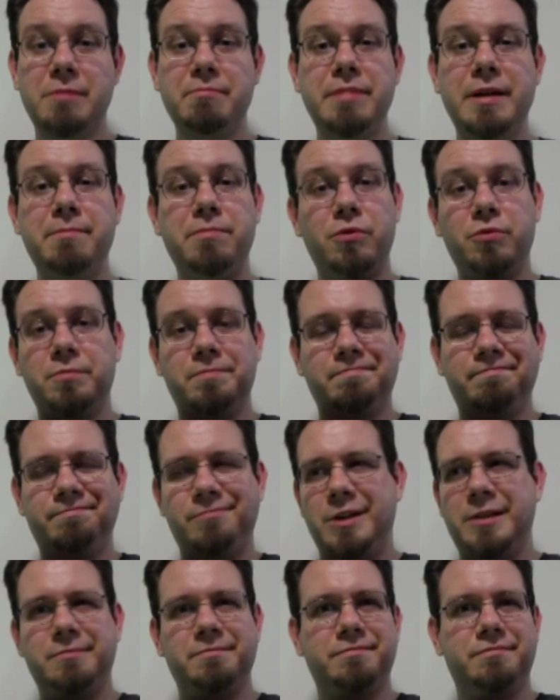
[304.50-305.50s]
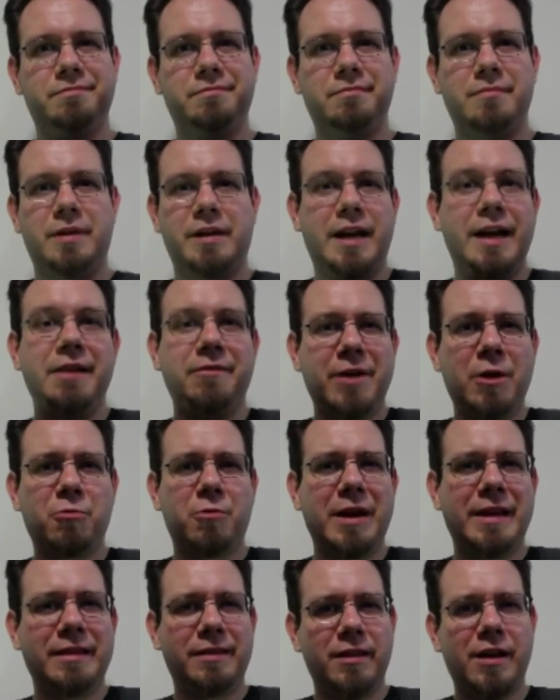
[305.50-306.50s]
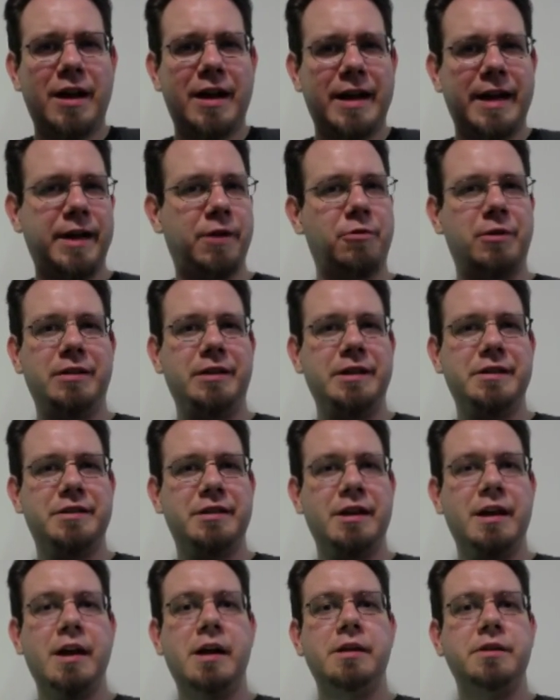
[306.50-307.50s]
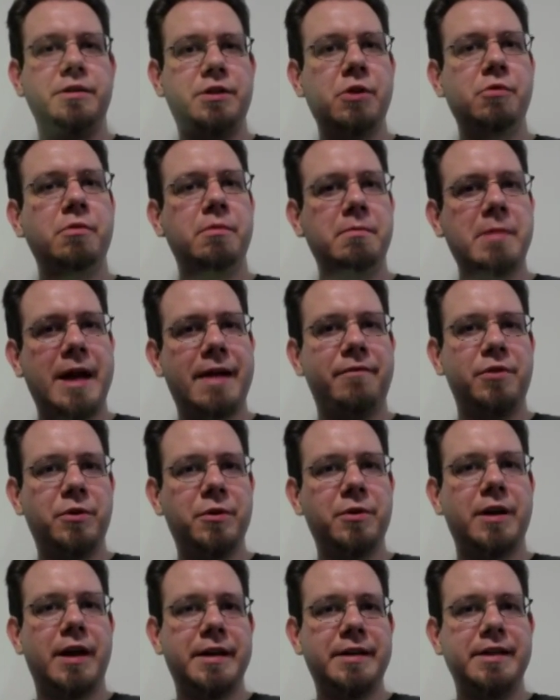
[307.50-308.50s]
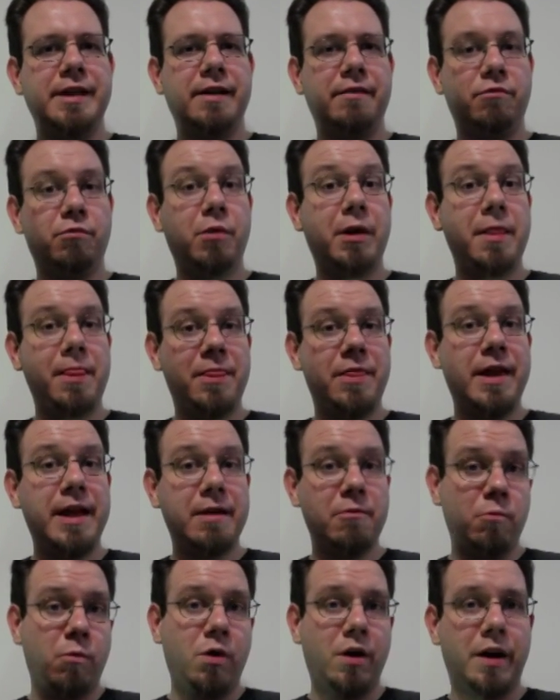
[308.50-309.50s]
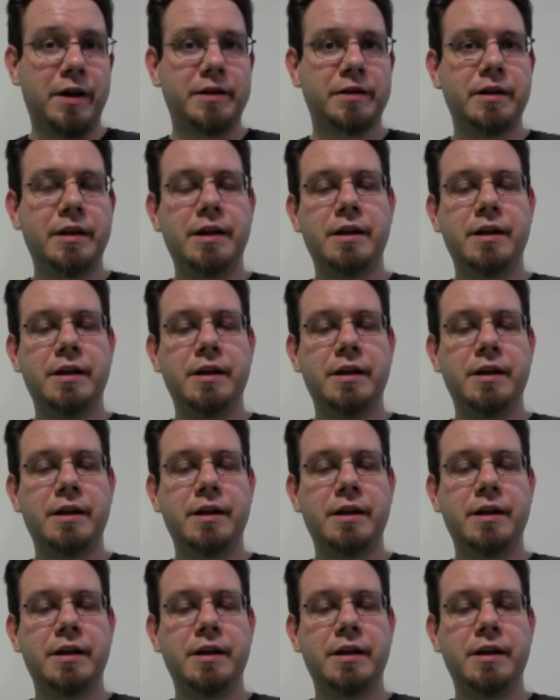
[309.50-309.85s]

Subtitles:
people, well, kind of outright lie, or at least don't have a good idea of what they want.